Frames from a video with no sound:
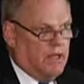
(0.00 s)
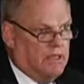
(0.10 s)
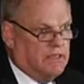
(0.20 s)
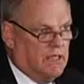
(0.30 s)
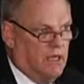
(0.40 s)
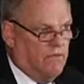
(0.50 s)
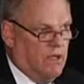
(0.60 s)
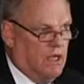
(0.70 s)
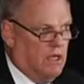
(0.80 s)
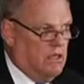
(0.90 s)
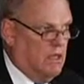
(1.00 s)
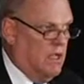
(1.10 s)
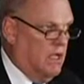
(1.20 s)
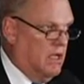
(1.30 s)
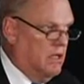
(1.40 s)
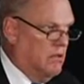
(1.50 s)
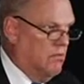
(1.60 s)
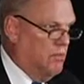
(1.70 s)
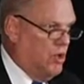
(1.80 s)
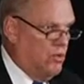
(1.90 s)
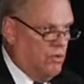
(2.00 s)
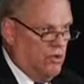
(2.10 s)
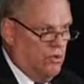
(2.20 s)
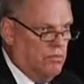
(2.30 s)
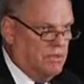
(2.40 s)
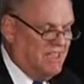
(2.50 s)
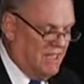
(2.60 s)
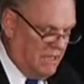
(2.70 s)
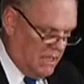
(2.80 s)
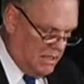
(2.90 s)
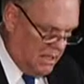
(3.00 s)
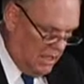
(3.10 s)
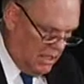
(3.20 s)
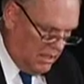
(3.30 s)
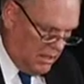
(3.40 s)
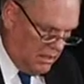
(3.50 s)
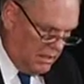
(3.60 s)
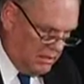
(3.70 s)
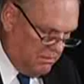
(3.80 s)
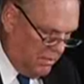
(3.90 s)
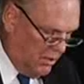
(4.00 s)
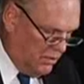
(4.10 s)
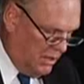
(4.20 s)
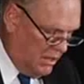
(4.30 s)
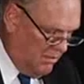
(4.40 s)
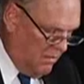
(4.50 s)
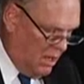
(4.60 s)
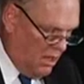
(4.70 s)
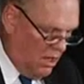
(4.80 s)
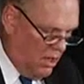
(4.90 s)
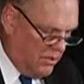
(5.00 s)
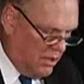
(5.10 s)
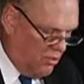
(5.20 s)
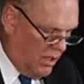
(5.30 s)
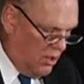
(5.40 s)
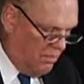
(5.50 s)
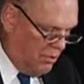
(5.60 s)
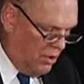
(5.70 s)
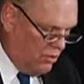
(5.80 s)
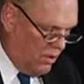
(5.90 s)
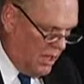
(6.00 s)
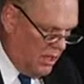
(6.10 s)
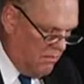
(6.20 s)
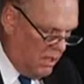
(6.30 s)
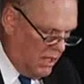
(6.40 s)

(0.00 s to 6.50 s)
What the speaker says: this evening in Ballroom D and E in this building on the Grail program,